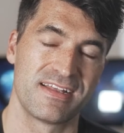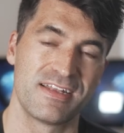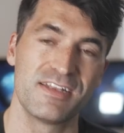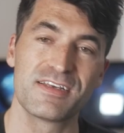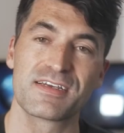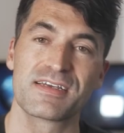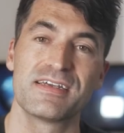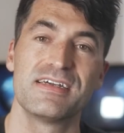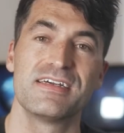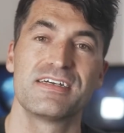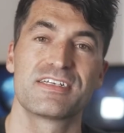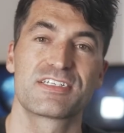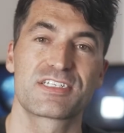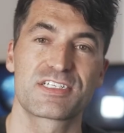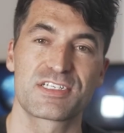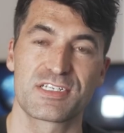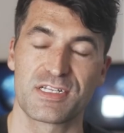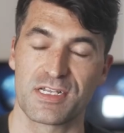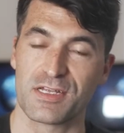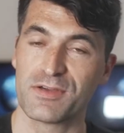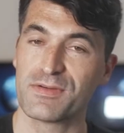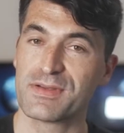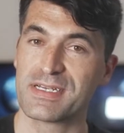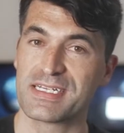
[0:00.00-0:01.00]
Look,
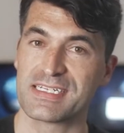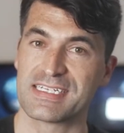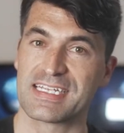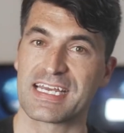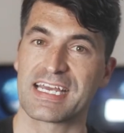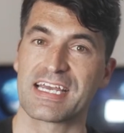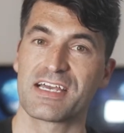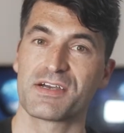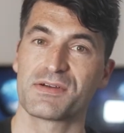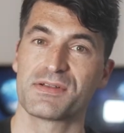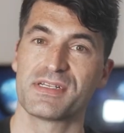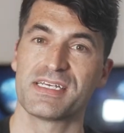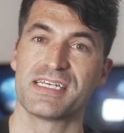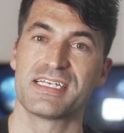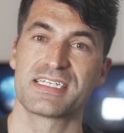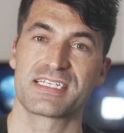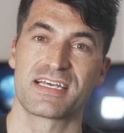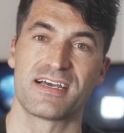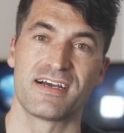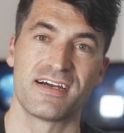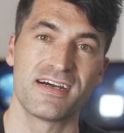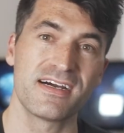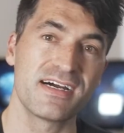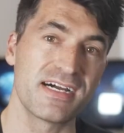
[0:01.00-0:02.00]
slowing down is
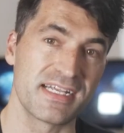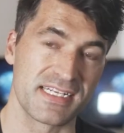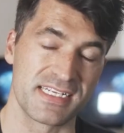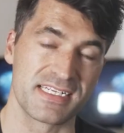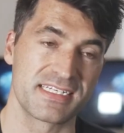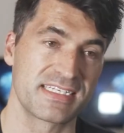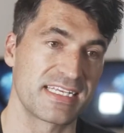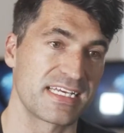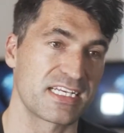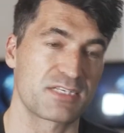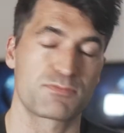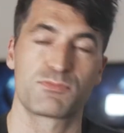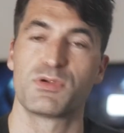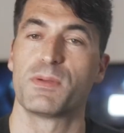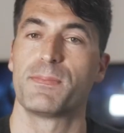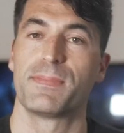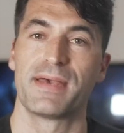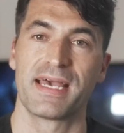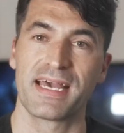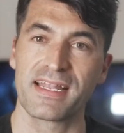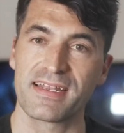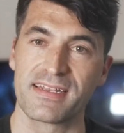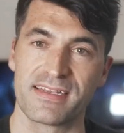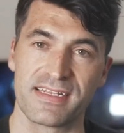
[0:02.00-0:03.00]
hard, it takes
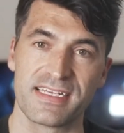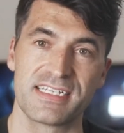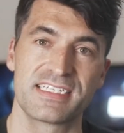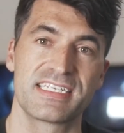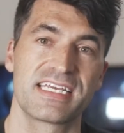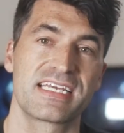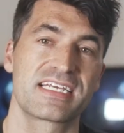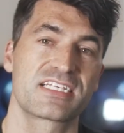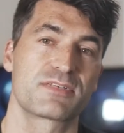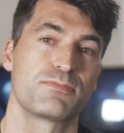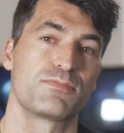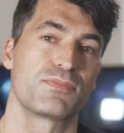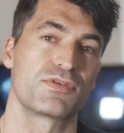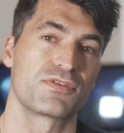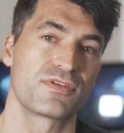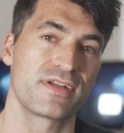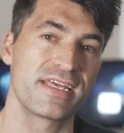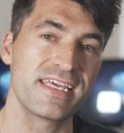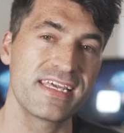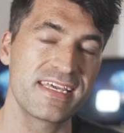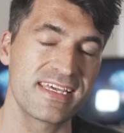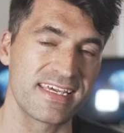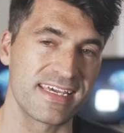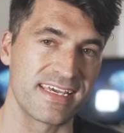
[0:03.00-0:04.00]
propellant, it takes
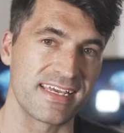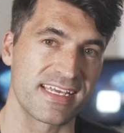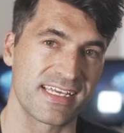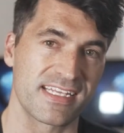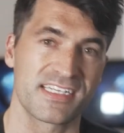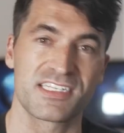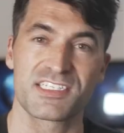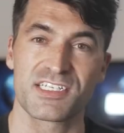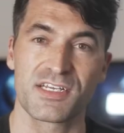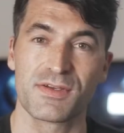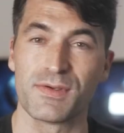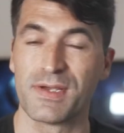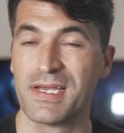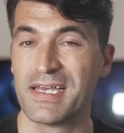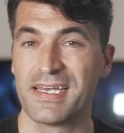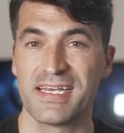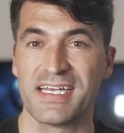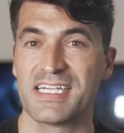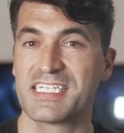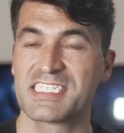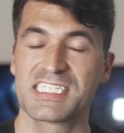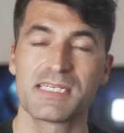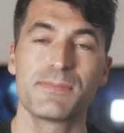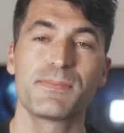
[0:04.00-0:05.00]
braking, and so
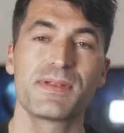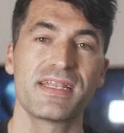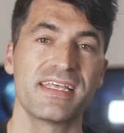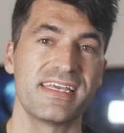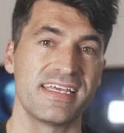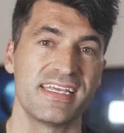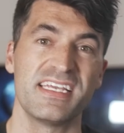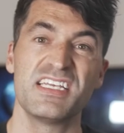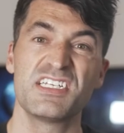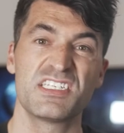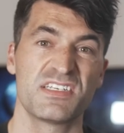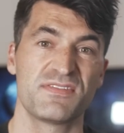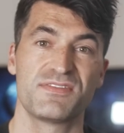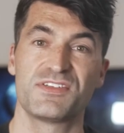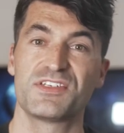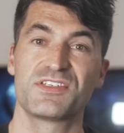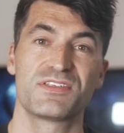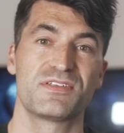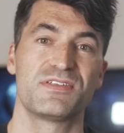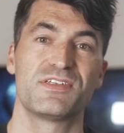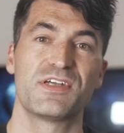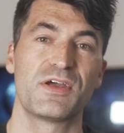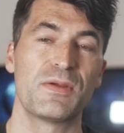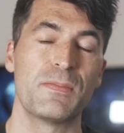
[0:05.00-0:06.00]
it's simply easy if you
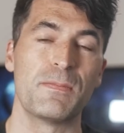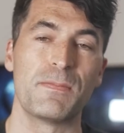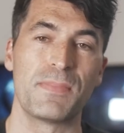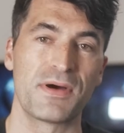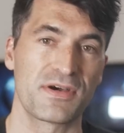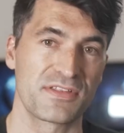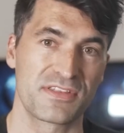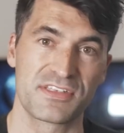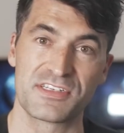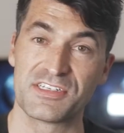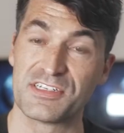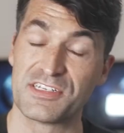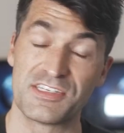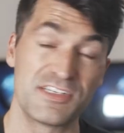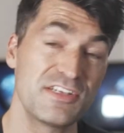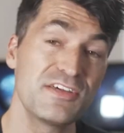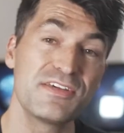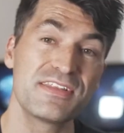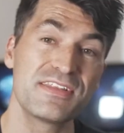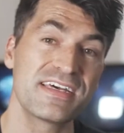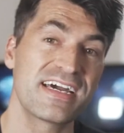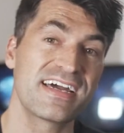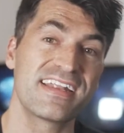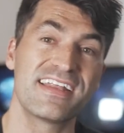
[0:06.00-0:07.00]
just don't bother to
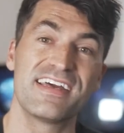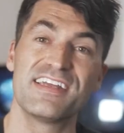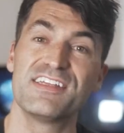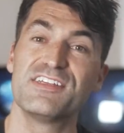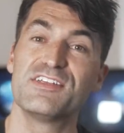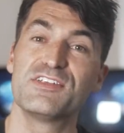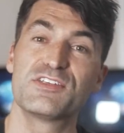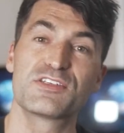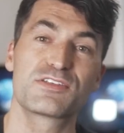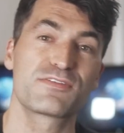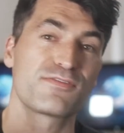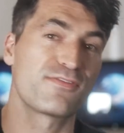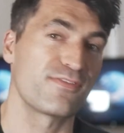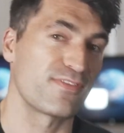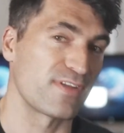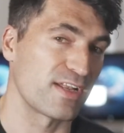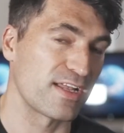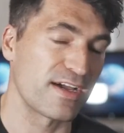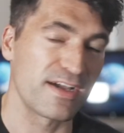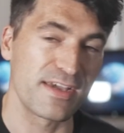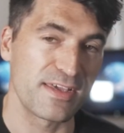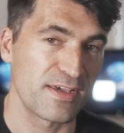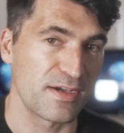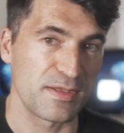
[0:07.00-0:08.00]
do that and you just
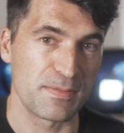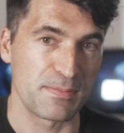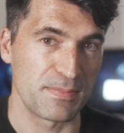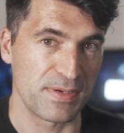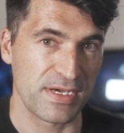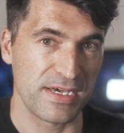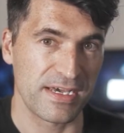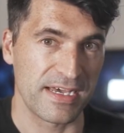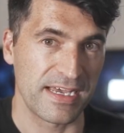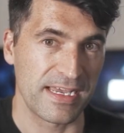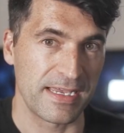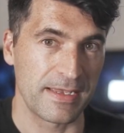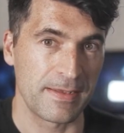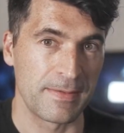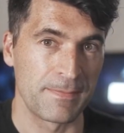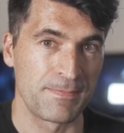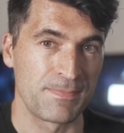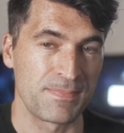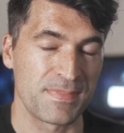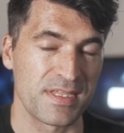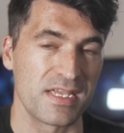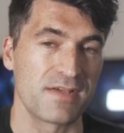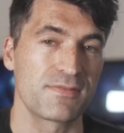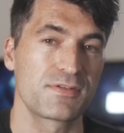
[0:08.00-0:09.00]
fly on by.
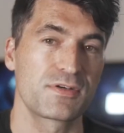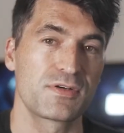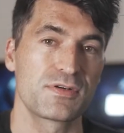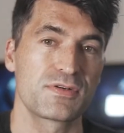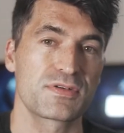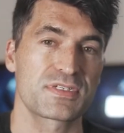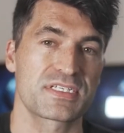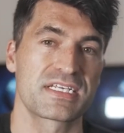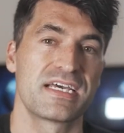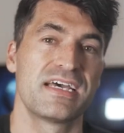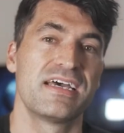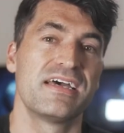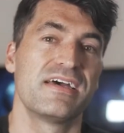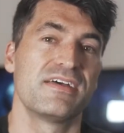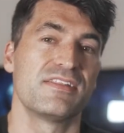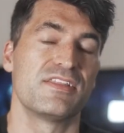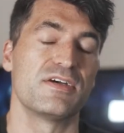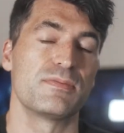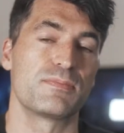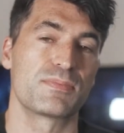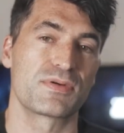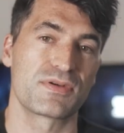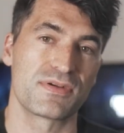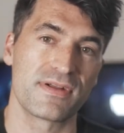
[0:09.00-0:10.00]
Of course,
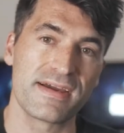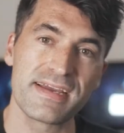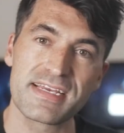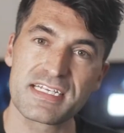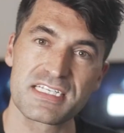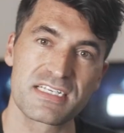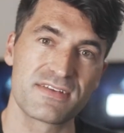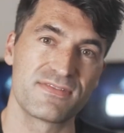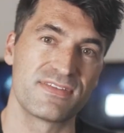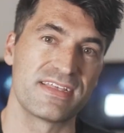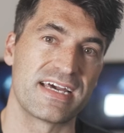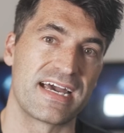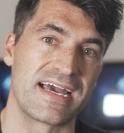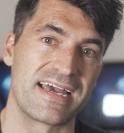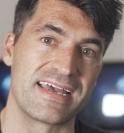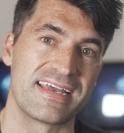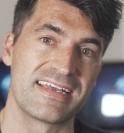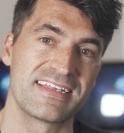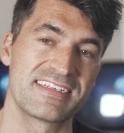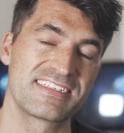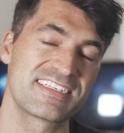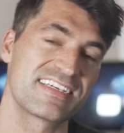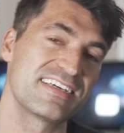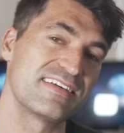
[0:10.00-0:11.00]
the price of that
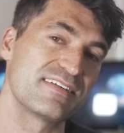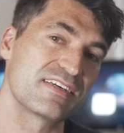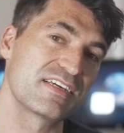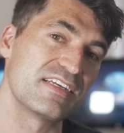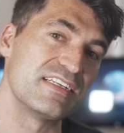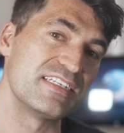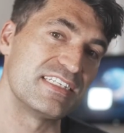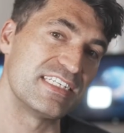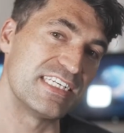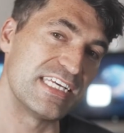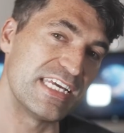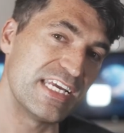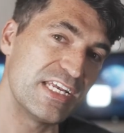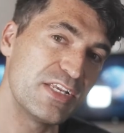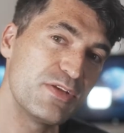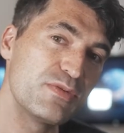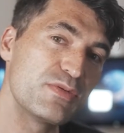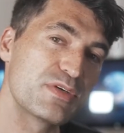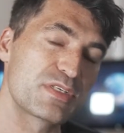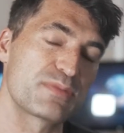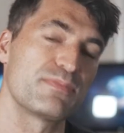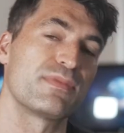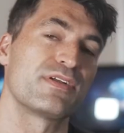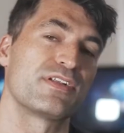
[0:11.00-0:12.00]
is that
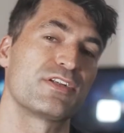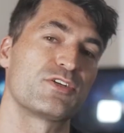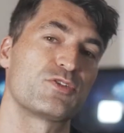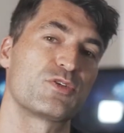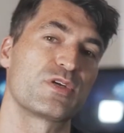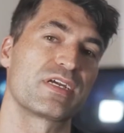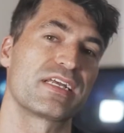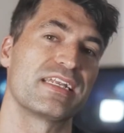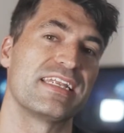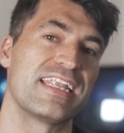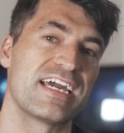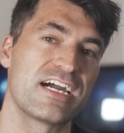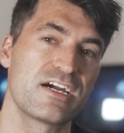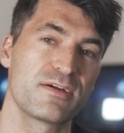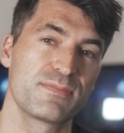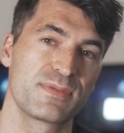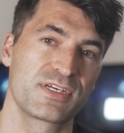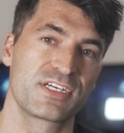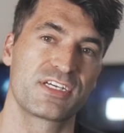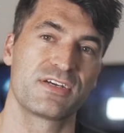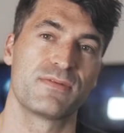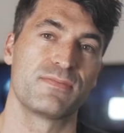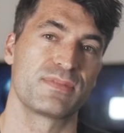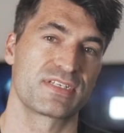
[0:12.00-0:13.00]
continuous monitoring now
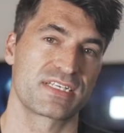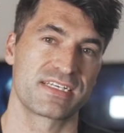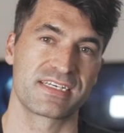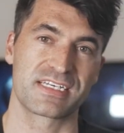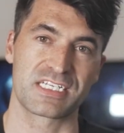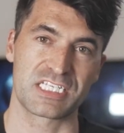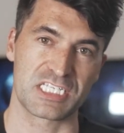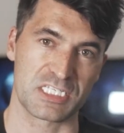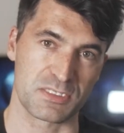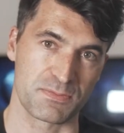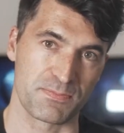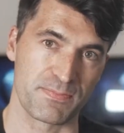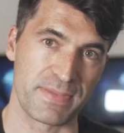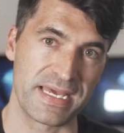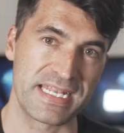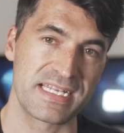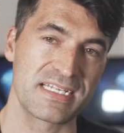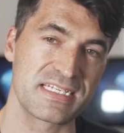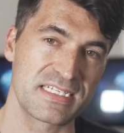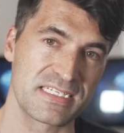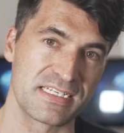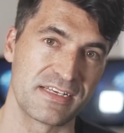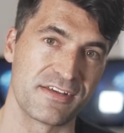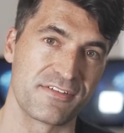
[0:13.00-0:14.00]
becomes
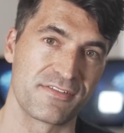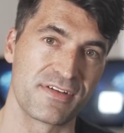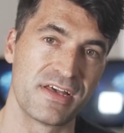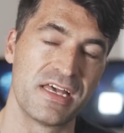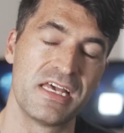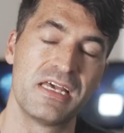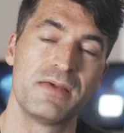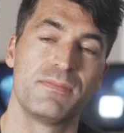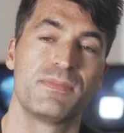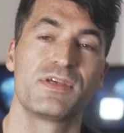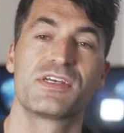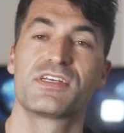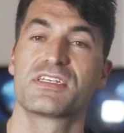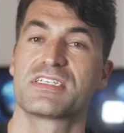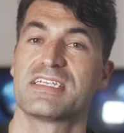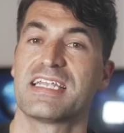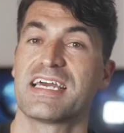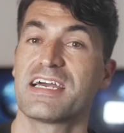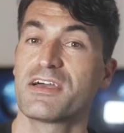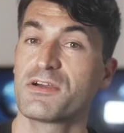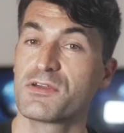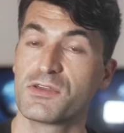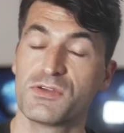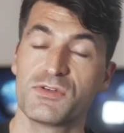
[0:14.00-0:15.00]
expensive, because
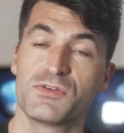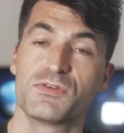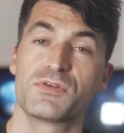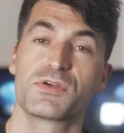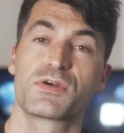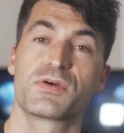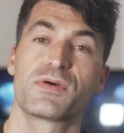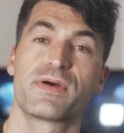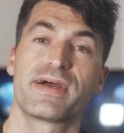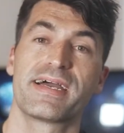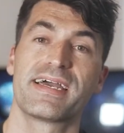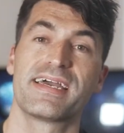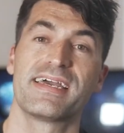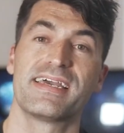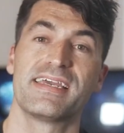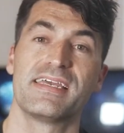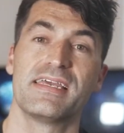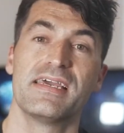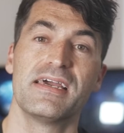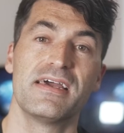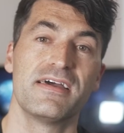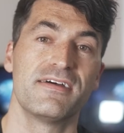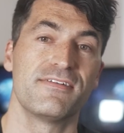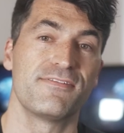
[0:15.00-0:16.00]
now you'd require
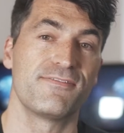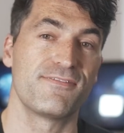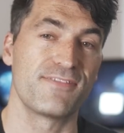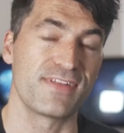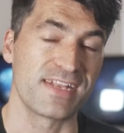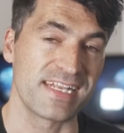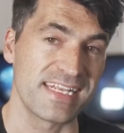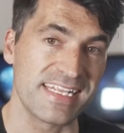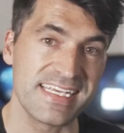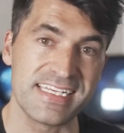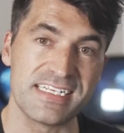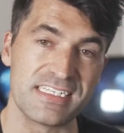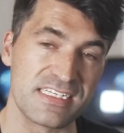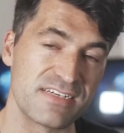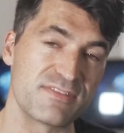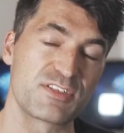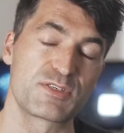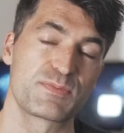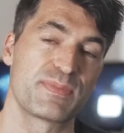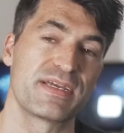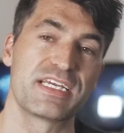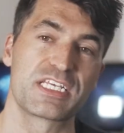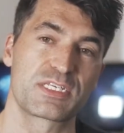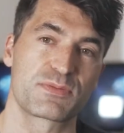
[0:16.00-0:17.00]
a fleet of
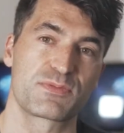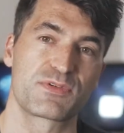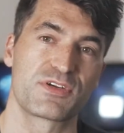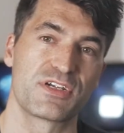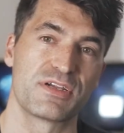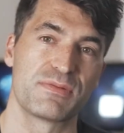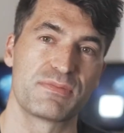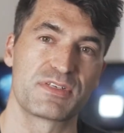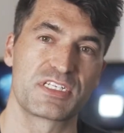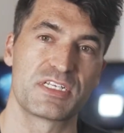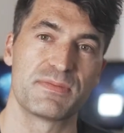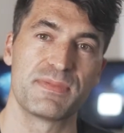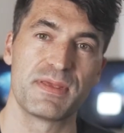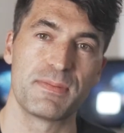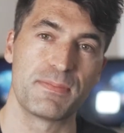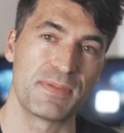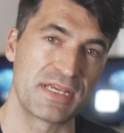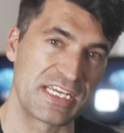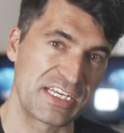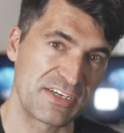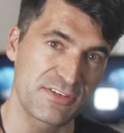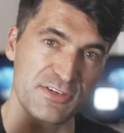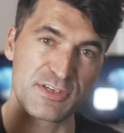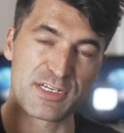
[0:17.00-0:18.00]
space probes to be
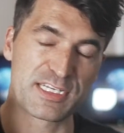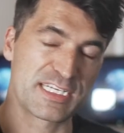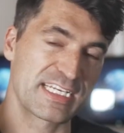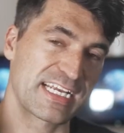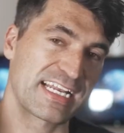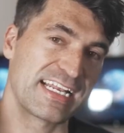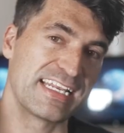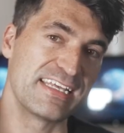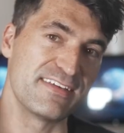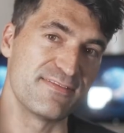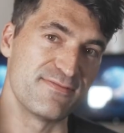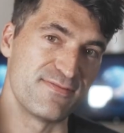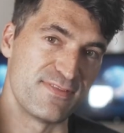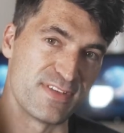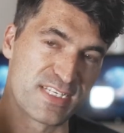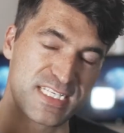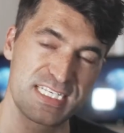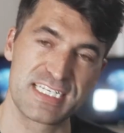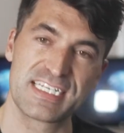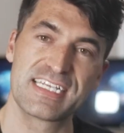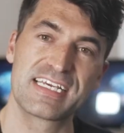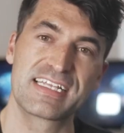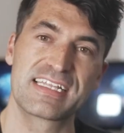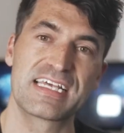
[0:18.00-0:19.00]
periodically
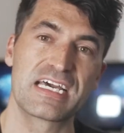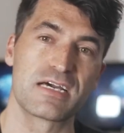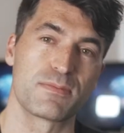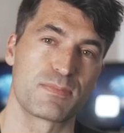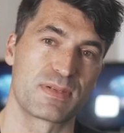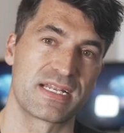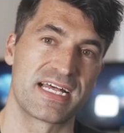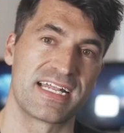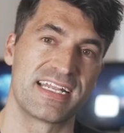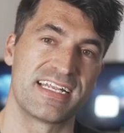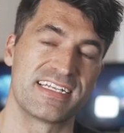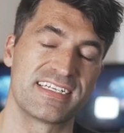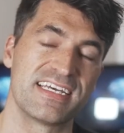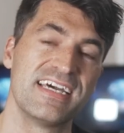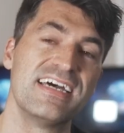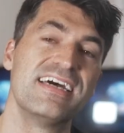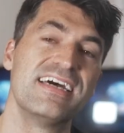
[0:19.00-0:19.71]
visiting that planet